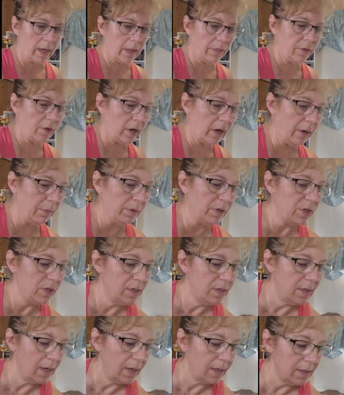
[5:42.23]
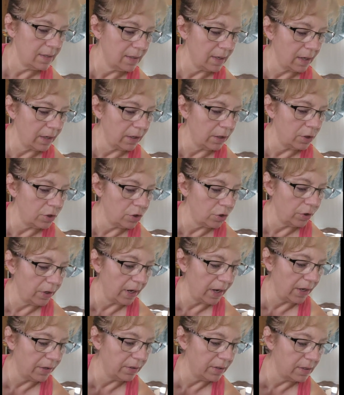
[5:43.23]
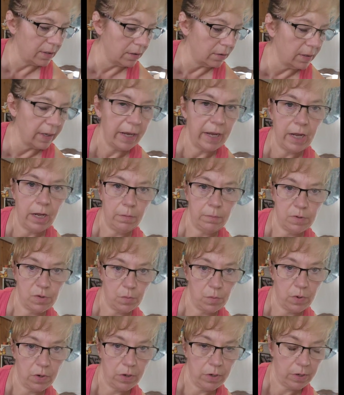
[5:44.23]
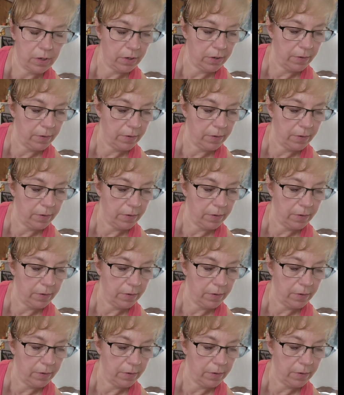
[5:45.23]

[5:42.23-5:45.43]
I thought I would just take a second and show you how these little cams work.